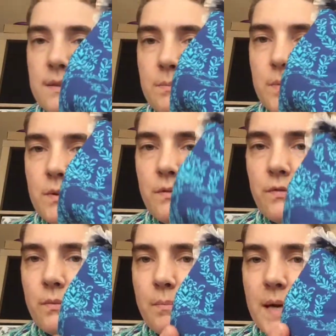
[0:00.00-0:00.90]
this
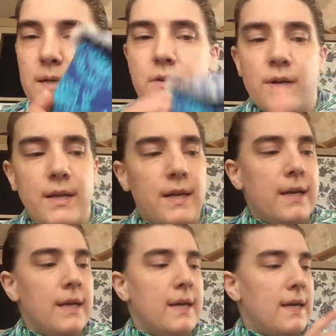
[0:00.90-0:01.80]
beautiful
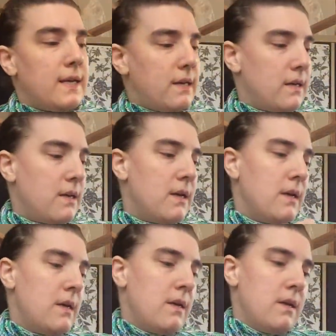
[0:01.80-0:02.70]
patterning, and
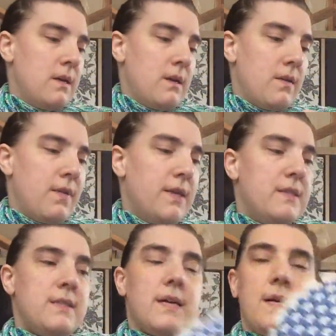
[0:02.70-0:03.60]
on the
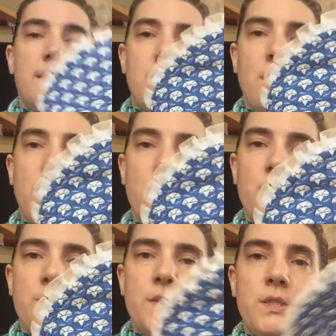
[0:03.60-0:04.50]
inside there are
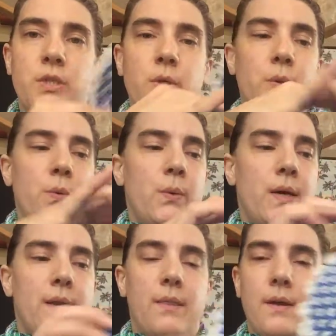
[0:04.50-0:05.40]
ships too,
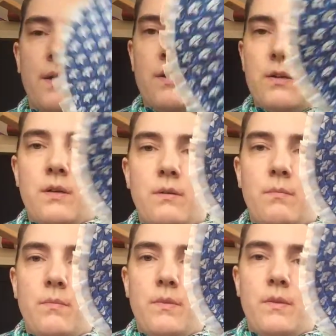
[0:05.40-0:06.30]
and
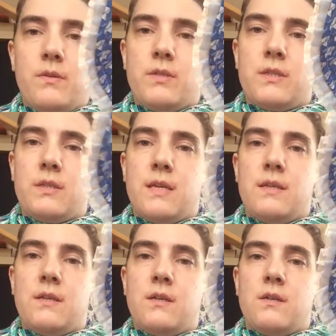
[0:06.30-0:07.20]
just
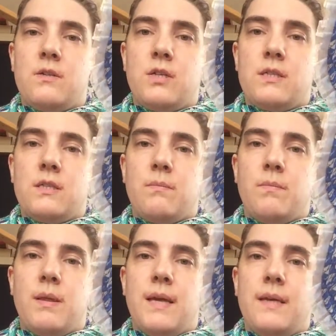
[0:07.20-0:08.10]
then just a
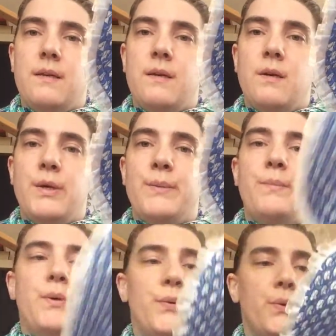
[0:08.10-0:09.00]
plain
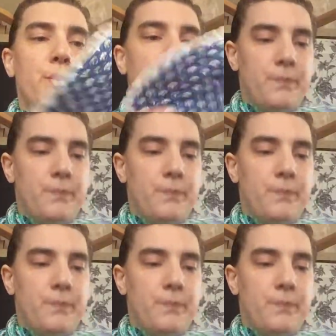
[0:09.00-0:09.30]
blue,